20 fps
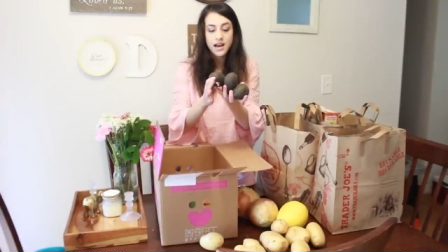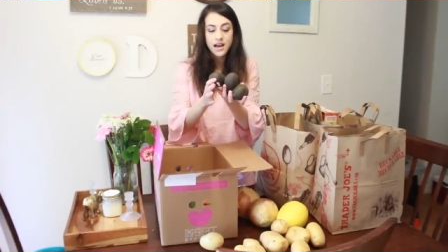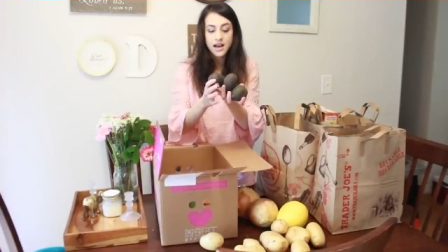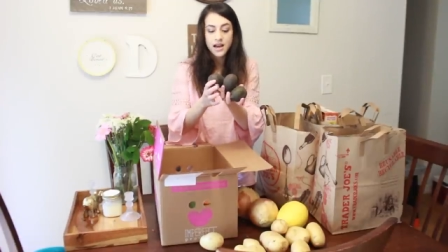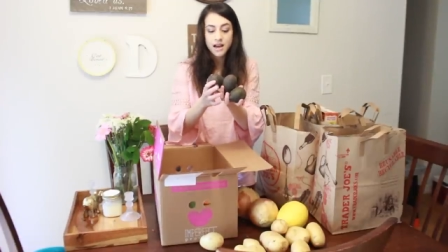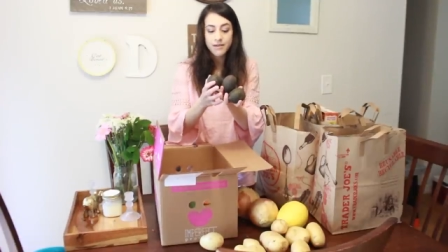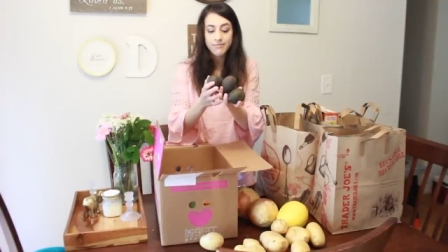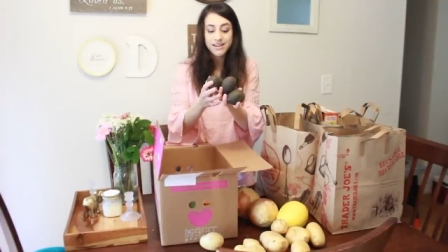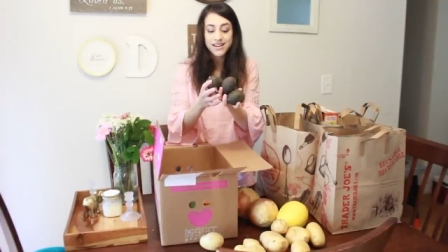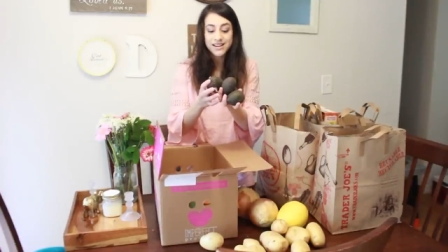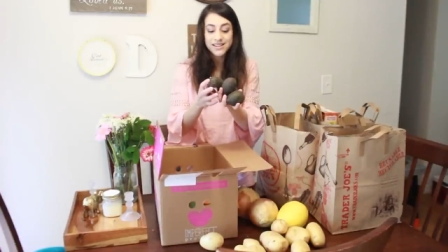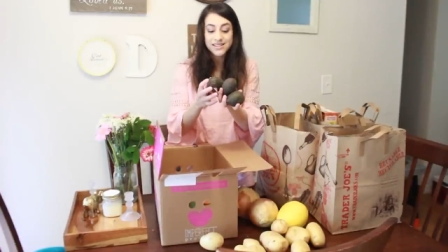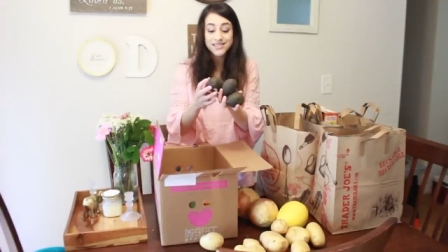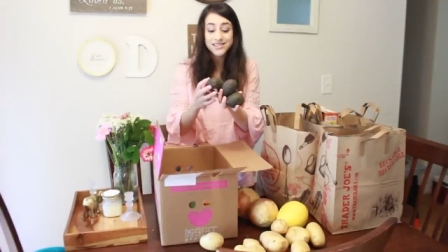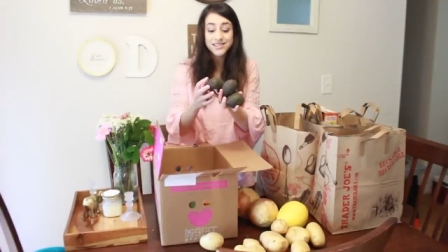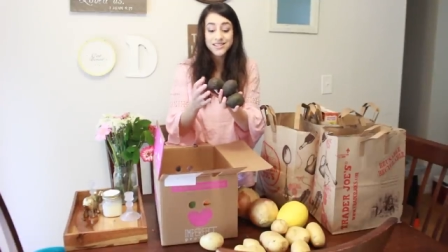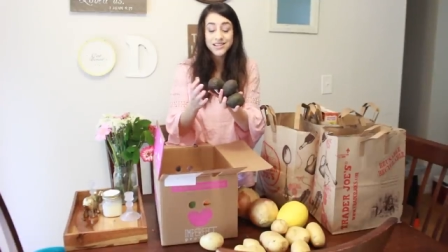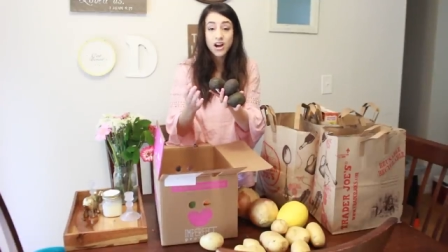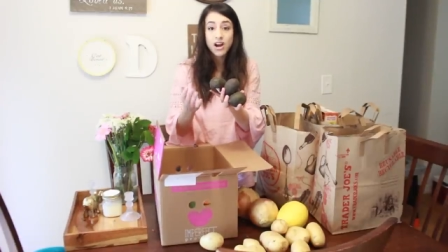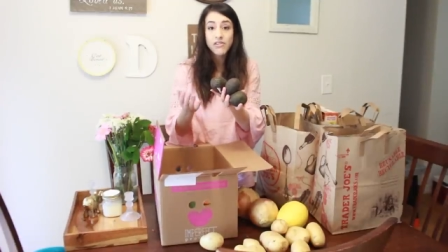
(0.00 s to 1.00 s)
uh,
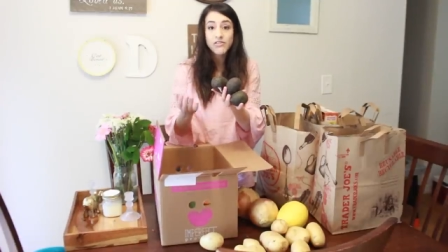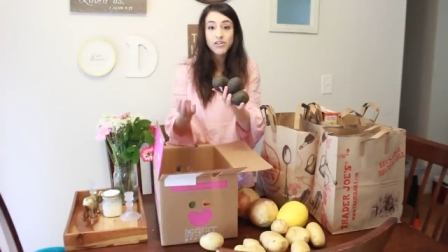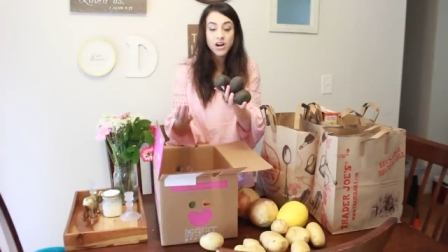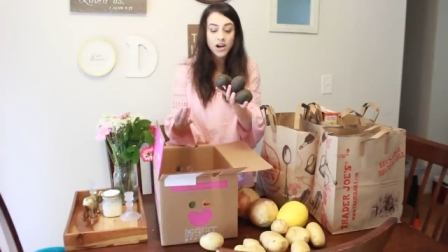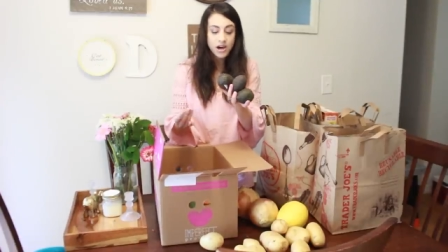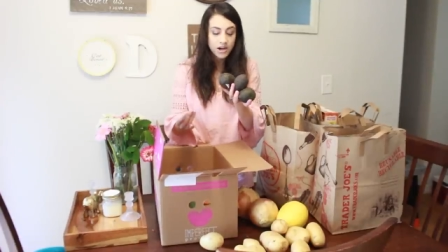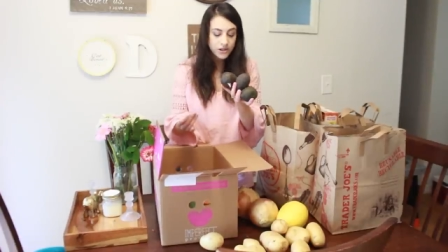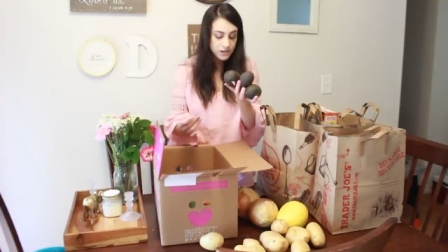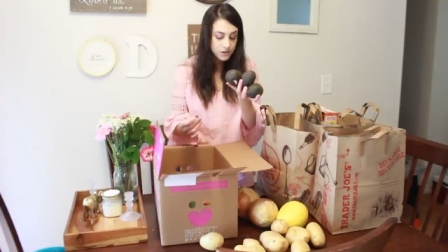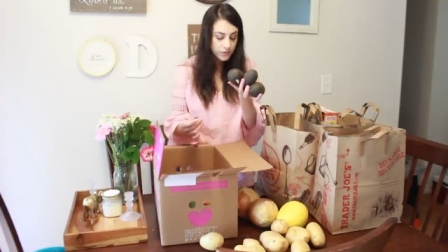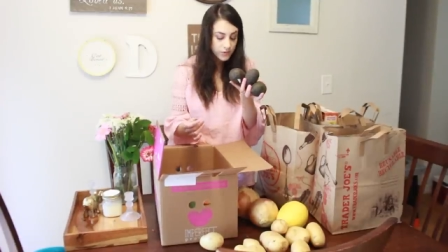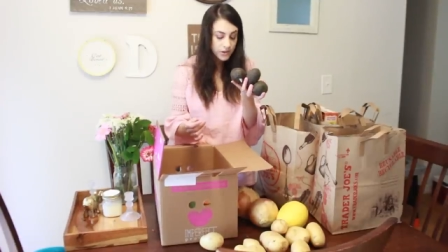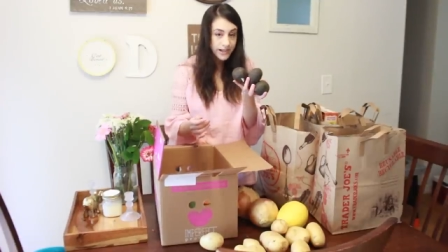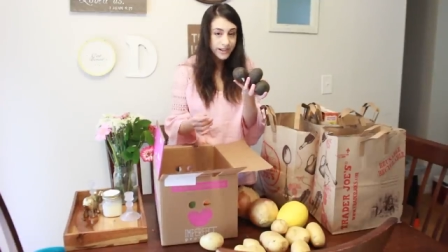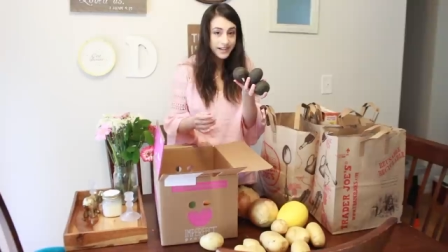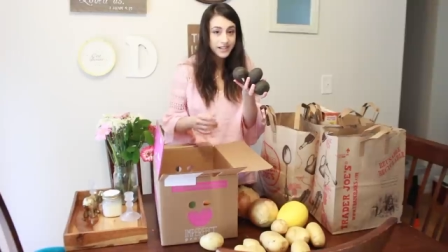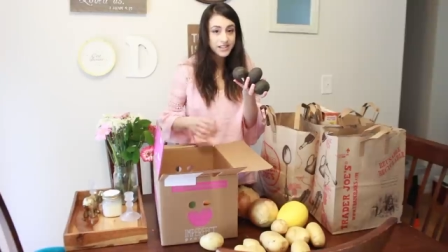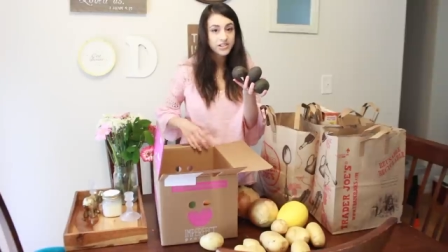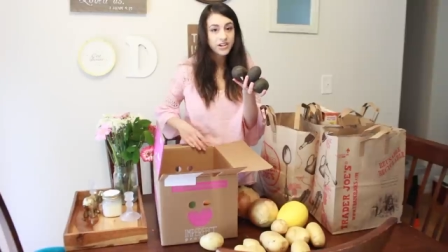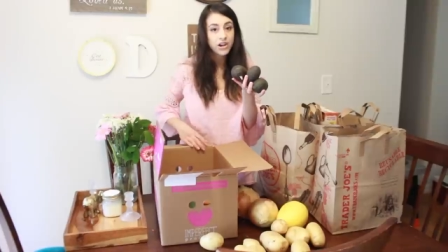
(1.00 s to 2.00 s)
because the avocados were
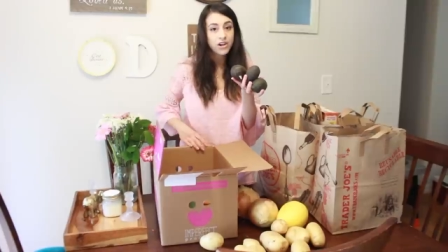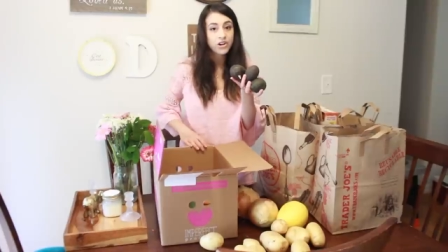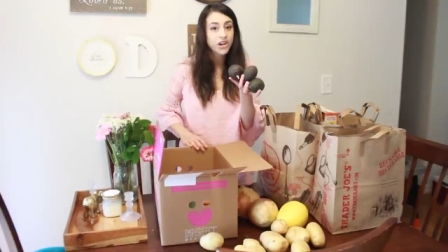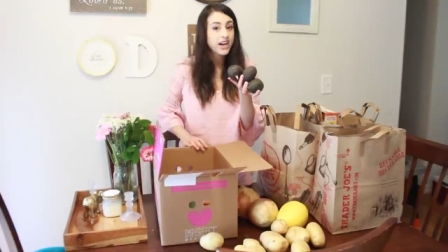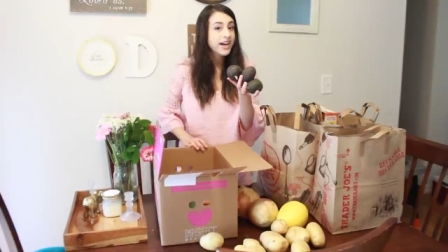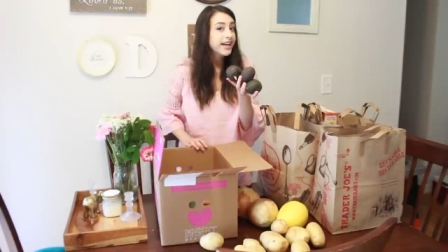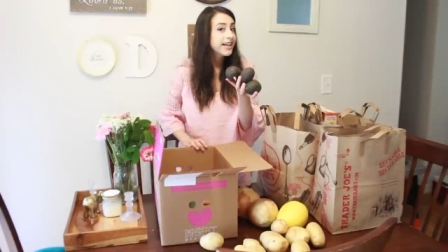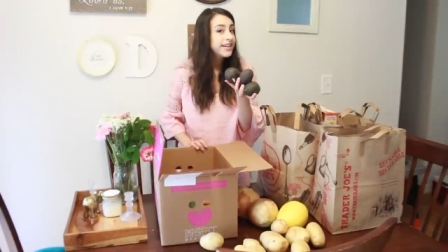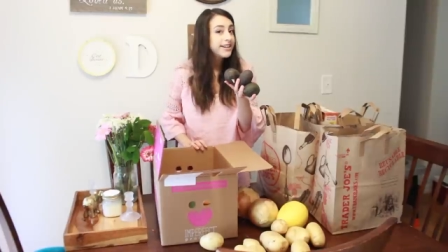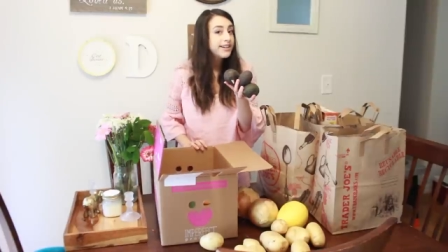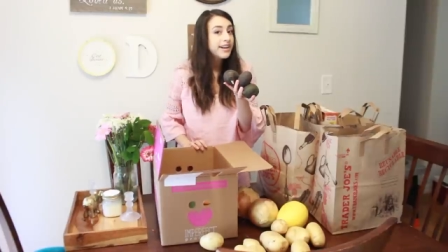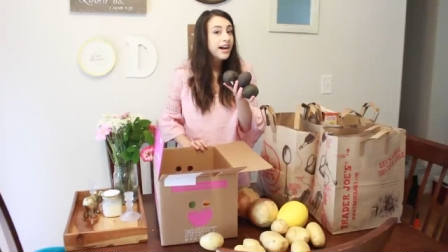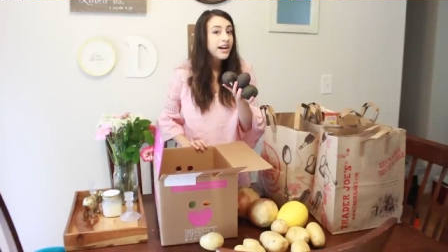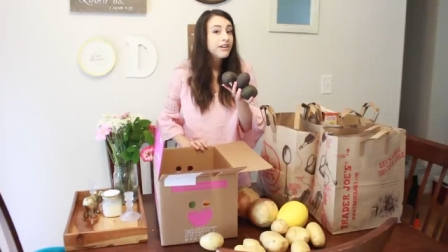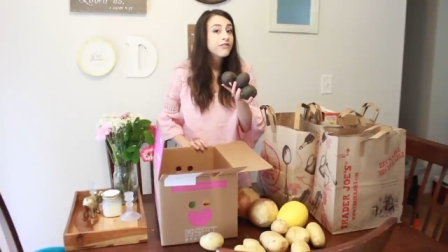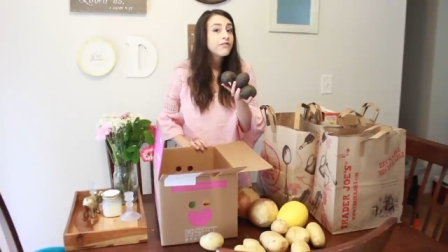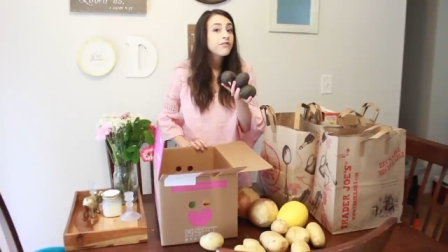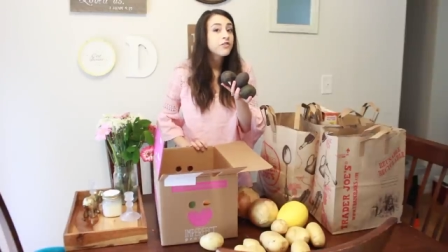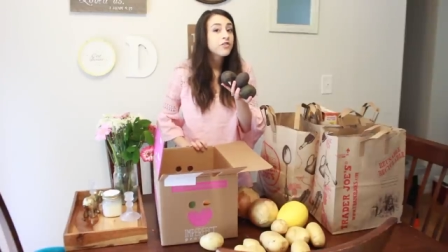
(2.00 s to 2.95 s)
like $1.89